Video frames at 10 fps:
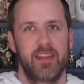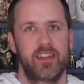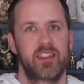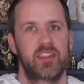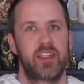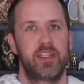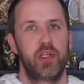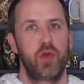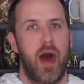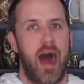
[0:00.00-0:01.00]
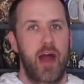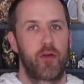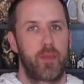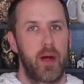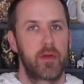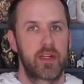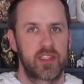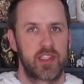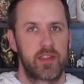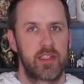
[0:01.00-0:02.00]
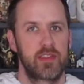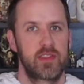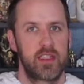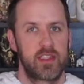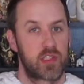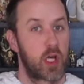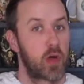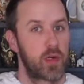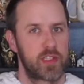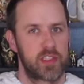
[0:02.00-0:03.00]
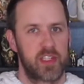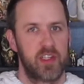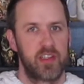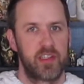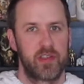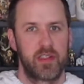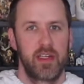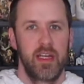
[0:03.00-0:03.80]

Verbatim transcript: This is the new High Republic series that Star Wars is currently doing.